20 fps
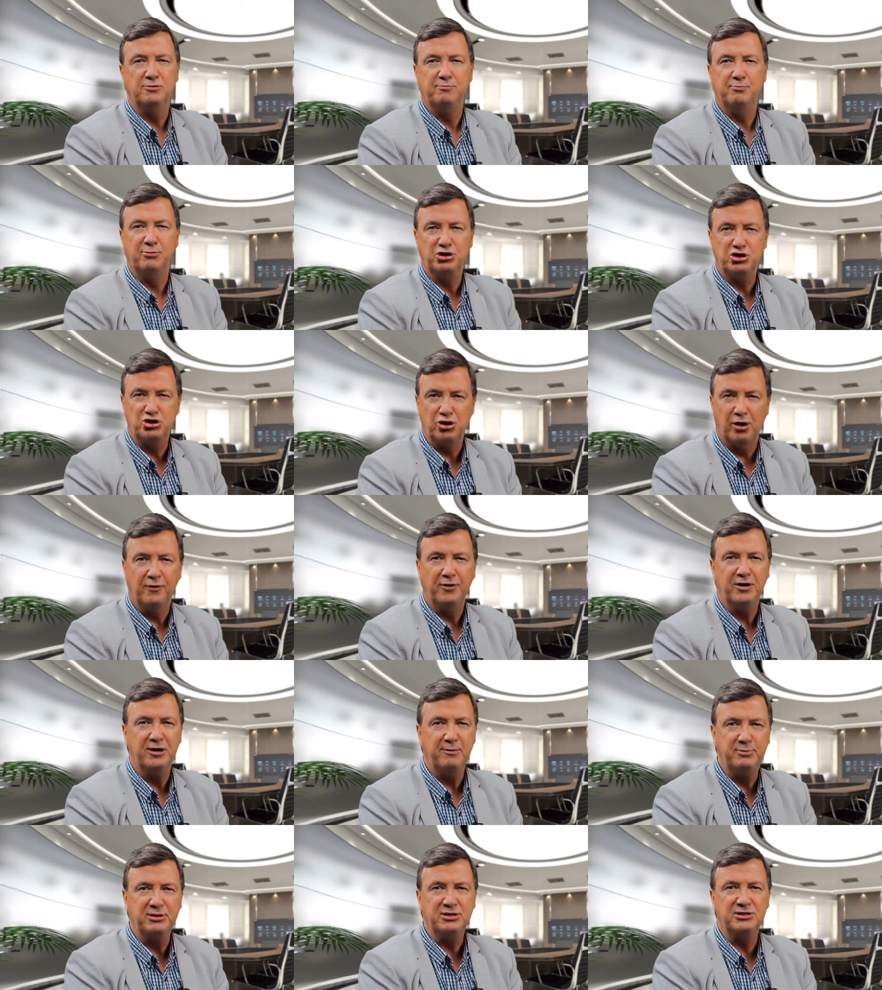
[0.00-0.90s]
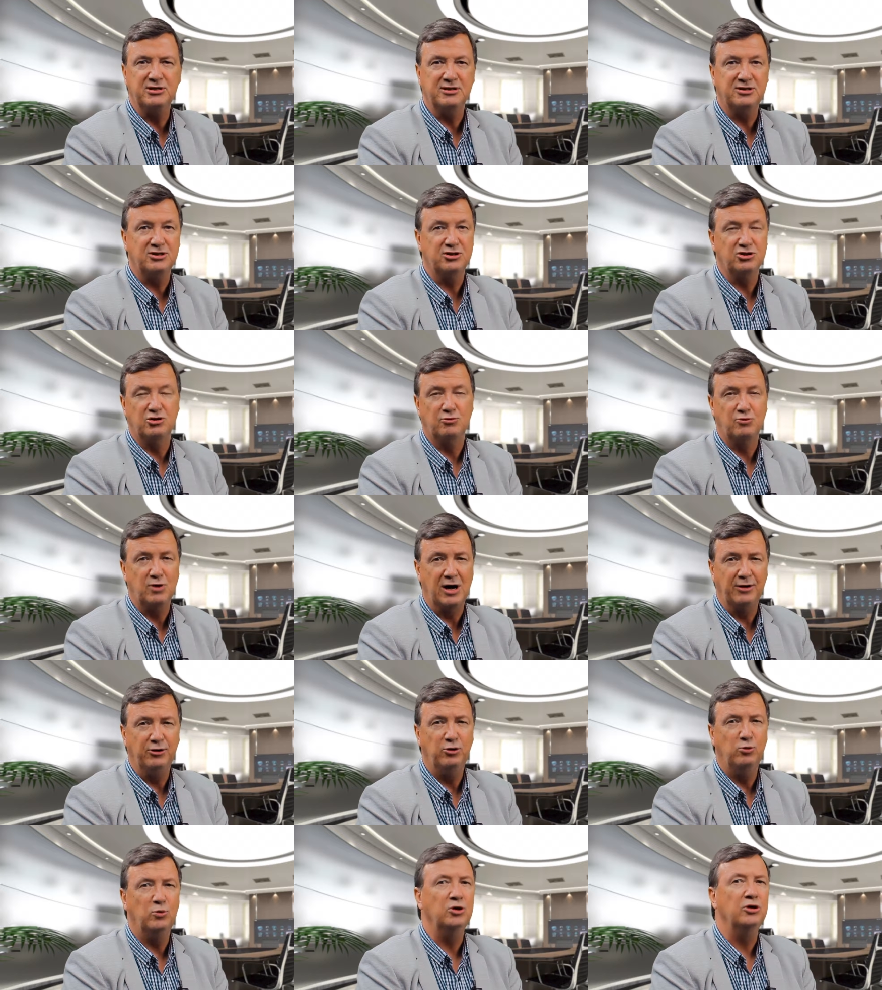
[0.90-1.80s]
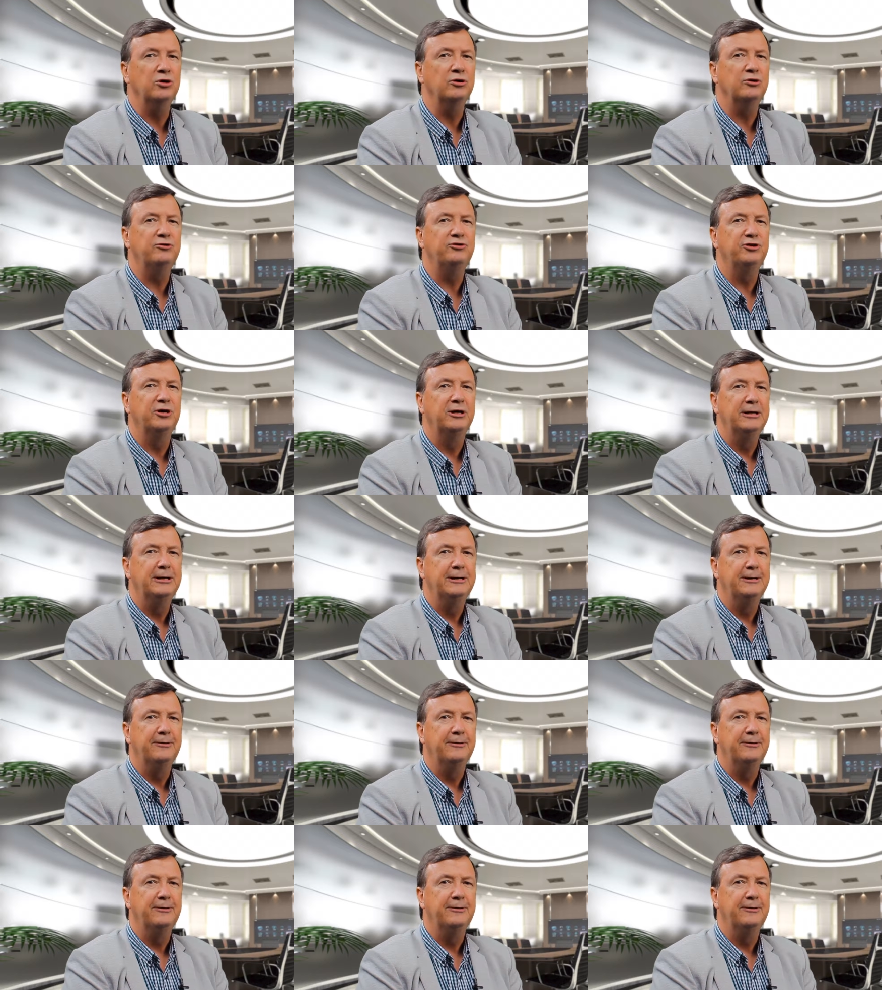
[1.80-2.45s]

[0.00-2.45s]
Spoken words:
are a majority of businesses around the world